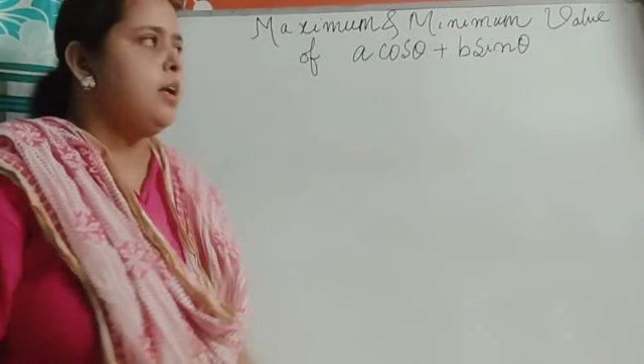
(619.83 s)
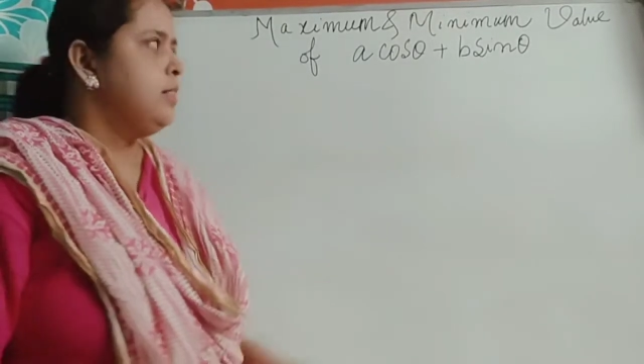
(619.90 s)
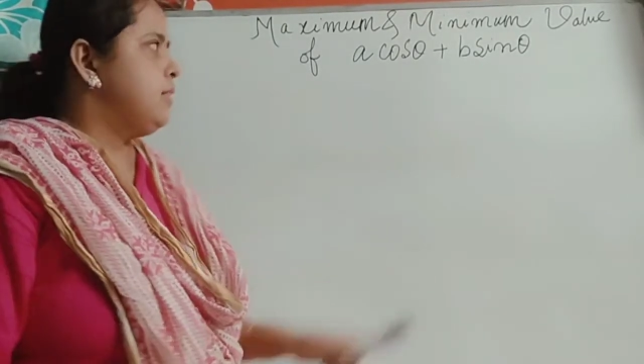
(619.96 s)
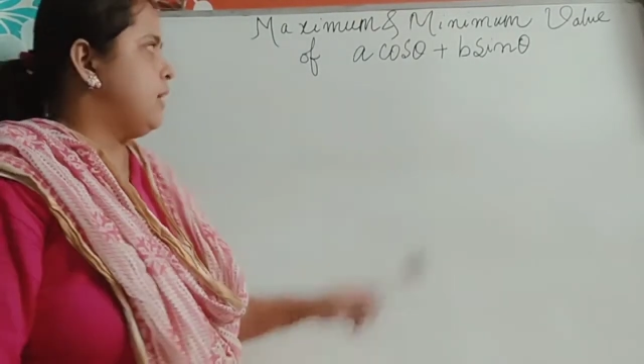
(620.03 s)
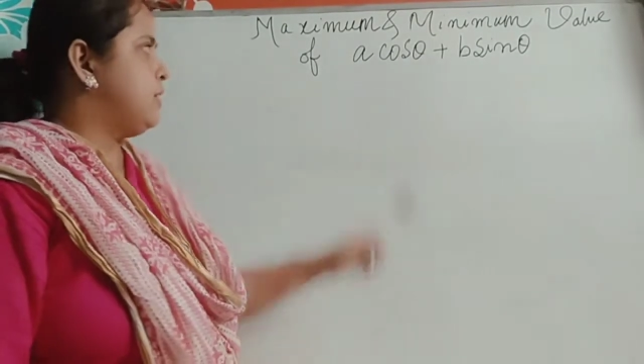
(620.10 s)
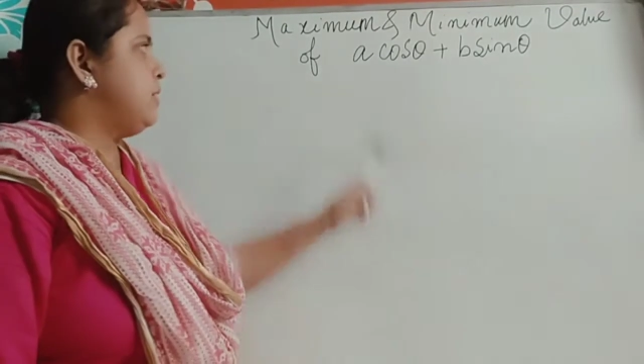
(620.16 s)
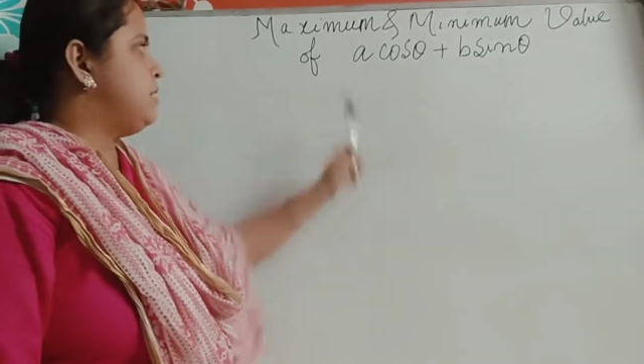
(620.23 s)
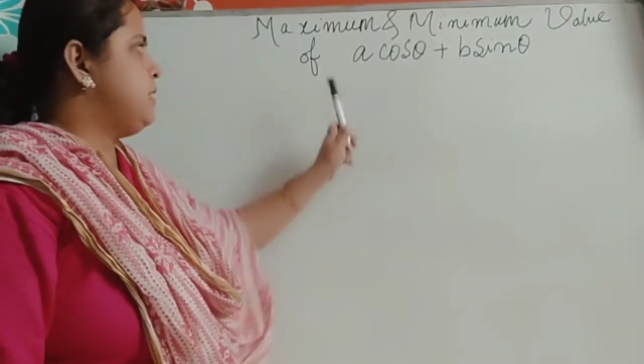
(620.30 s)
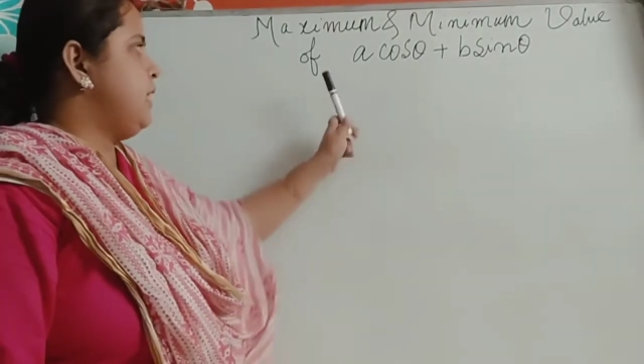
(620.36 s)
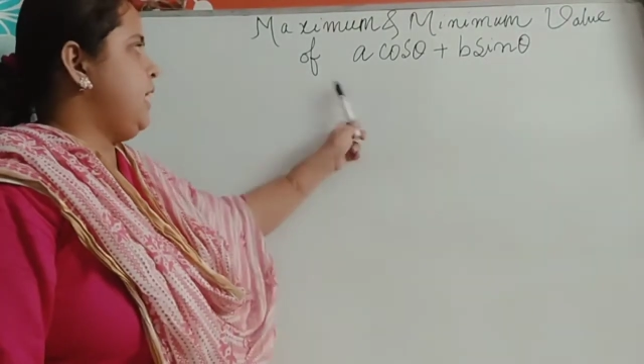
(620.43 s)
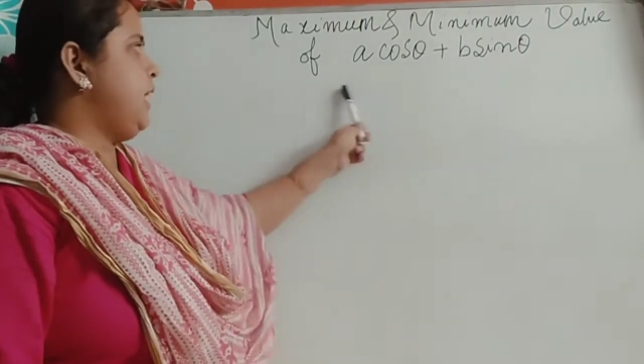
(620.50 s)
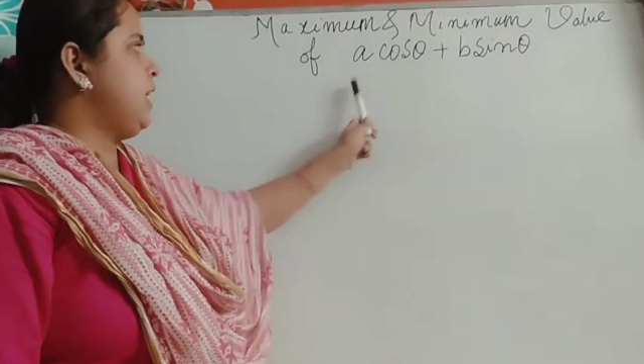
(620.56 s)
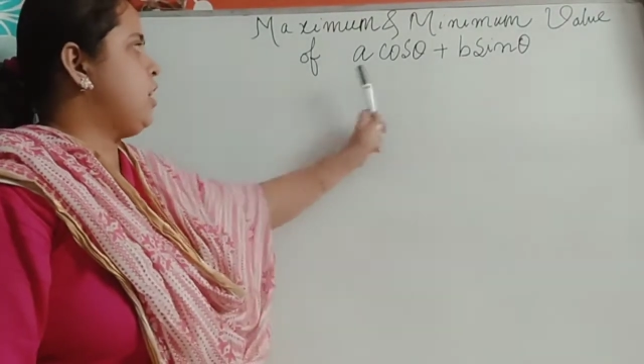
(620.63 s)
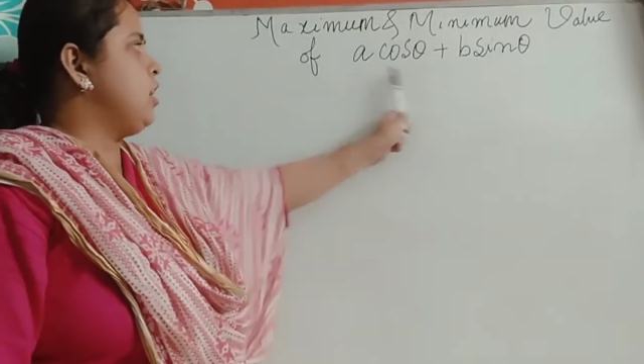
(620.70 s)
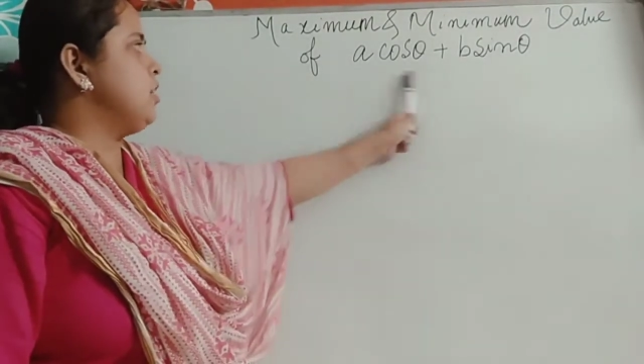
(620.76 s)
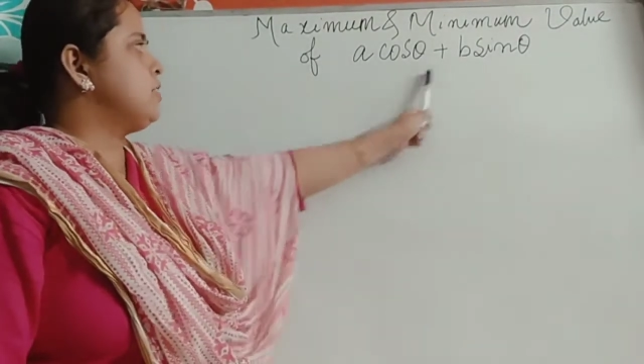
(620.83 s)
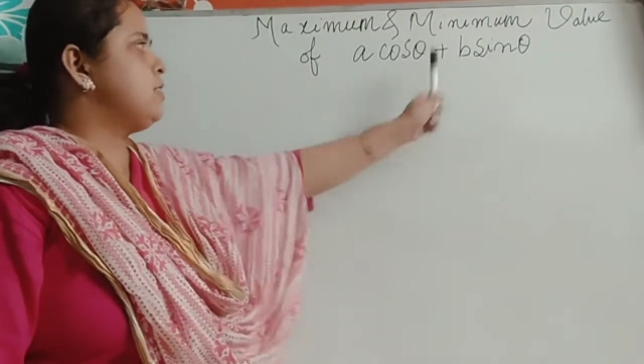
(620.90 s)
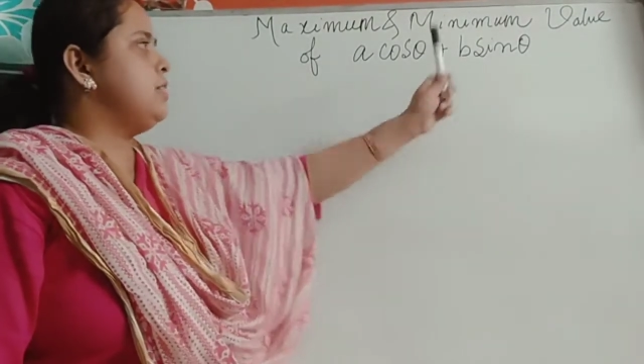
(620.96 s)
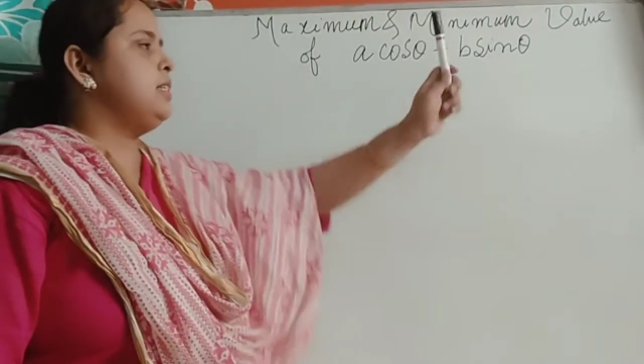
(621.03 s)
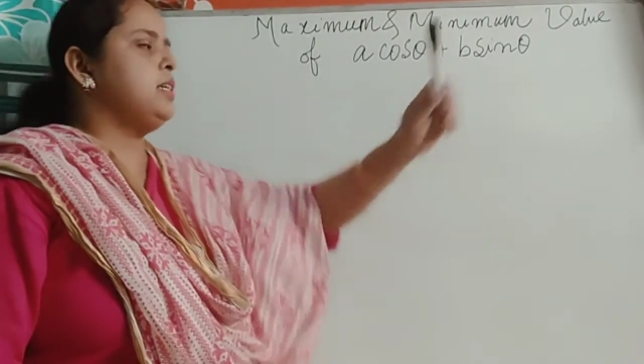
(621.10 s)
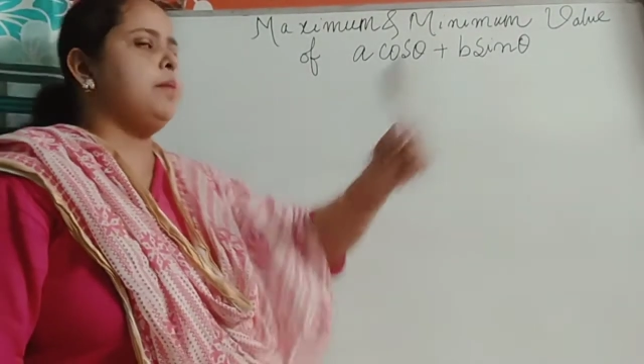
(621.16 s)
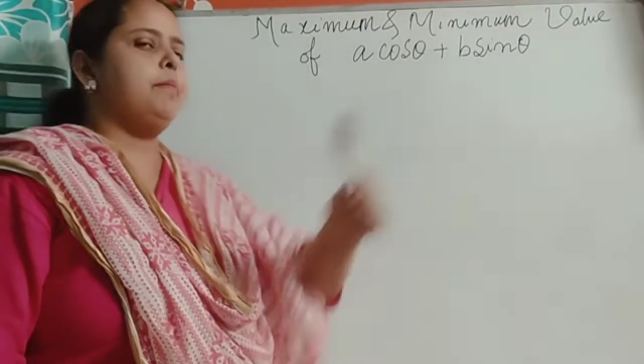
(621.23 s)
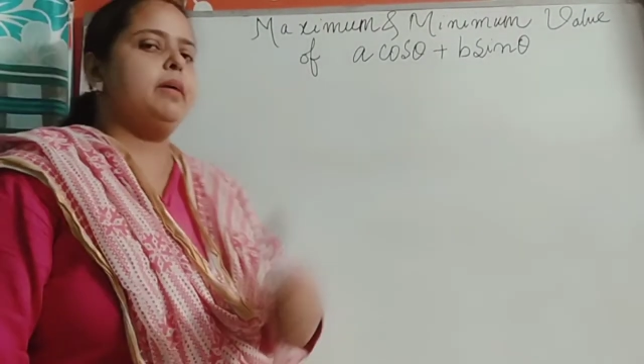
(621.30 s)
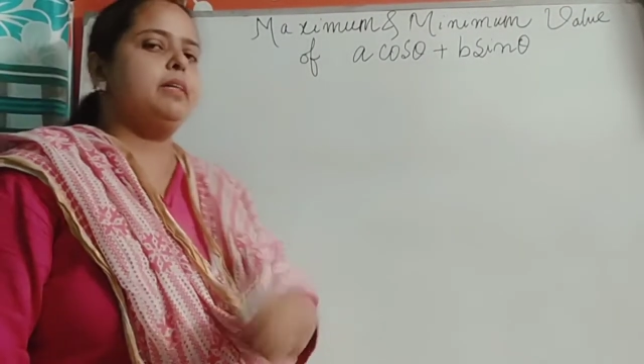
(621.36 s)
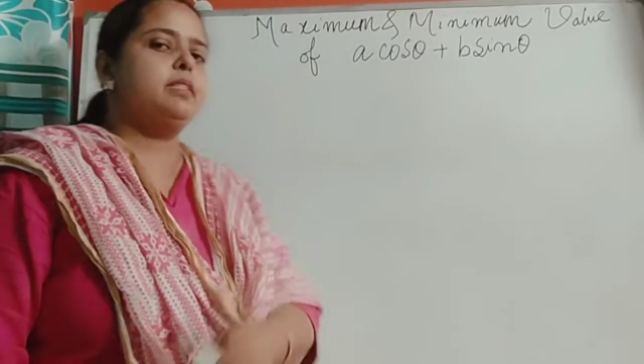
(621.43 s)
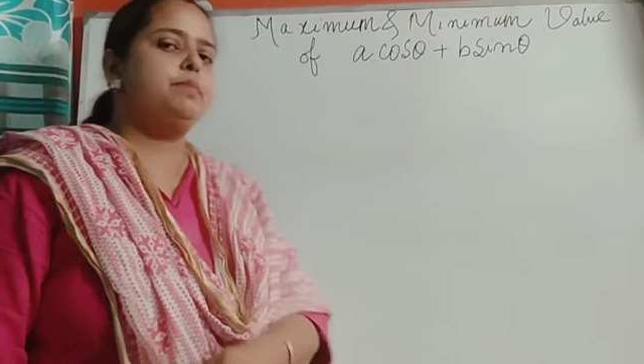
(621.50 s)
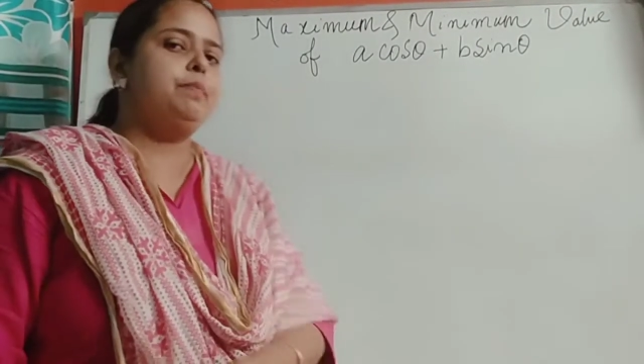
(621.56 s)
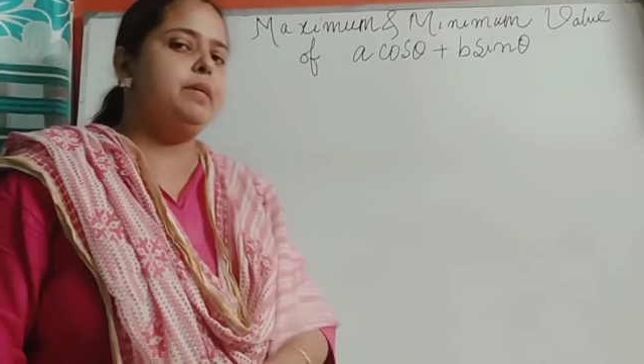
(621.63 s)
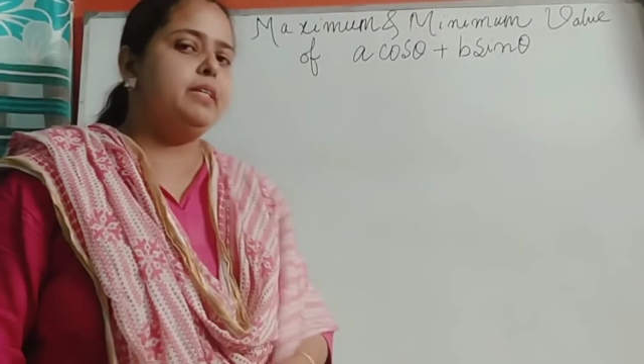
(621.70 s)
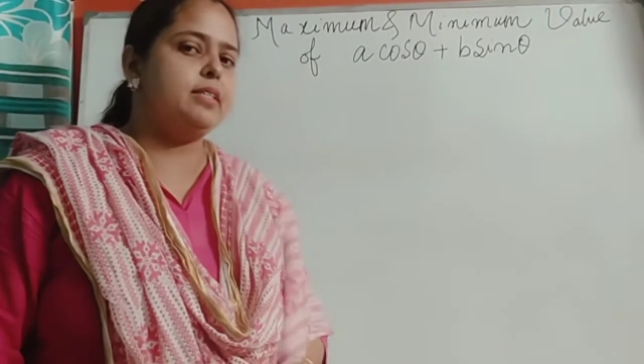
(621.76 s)
That is a cos theta plus
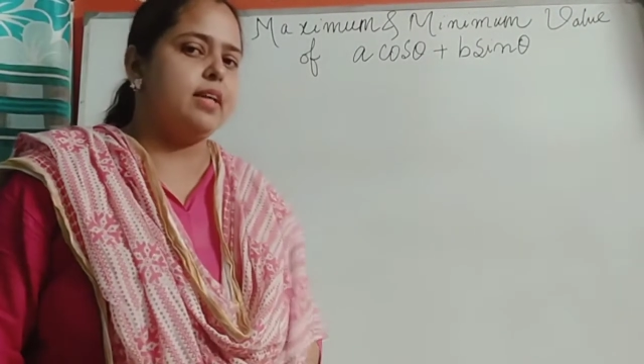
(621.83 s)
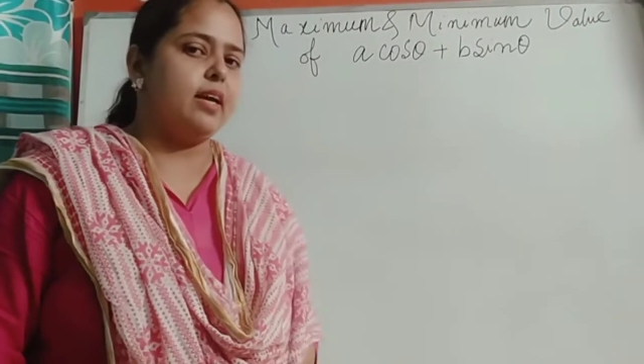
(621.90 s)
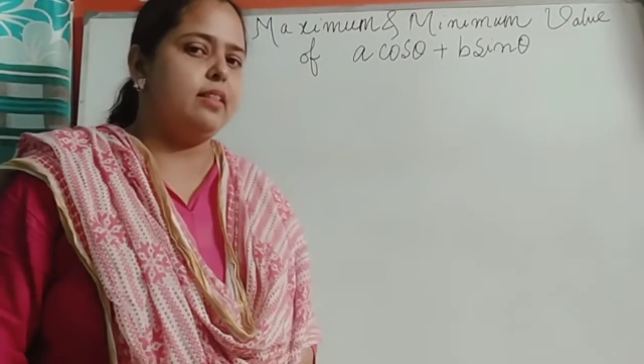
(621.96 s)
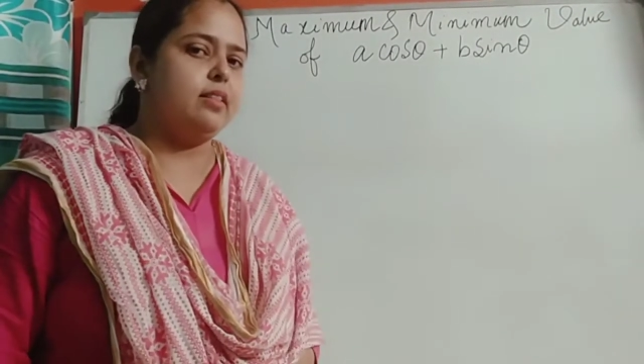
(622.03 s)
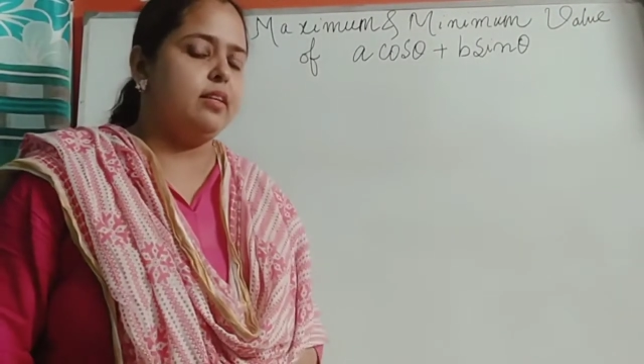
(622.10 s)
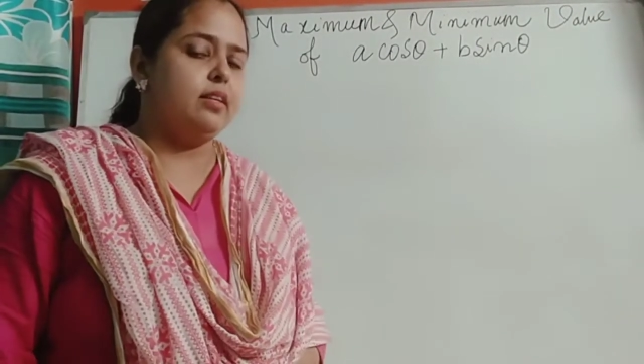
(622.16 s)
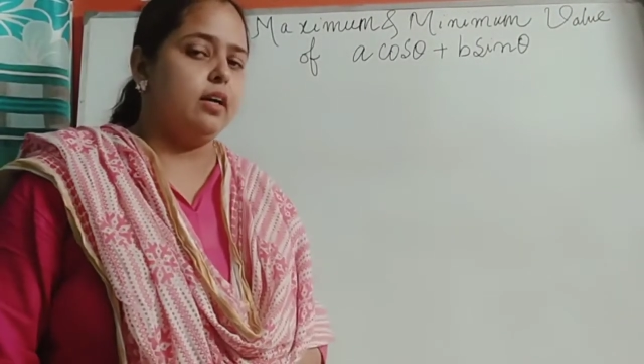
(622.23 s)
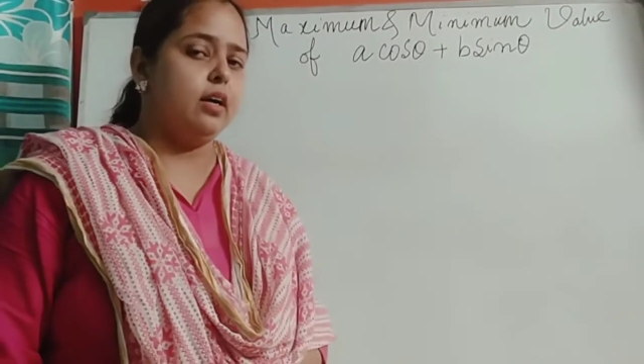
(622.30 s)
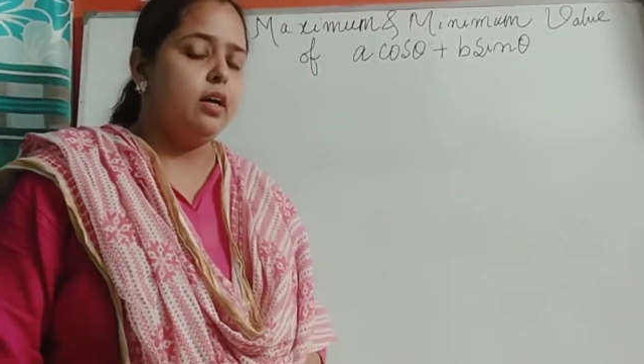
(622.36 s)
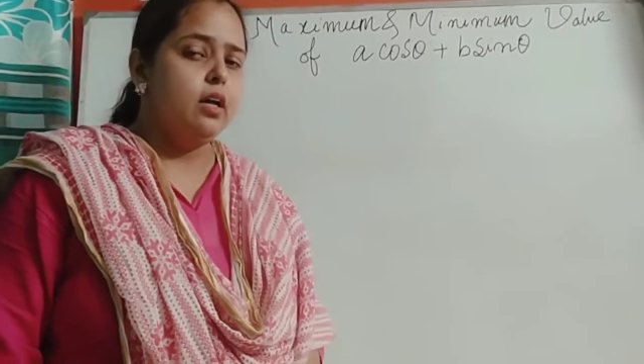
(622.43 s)
b sin theta.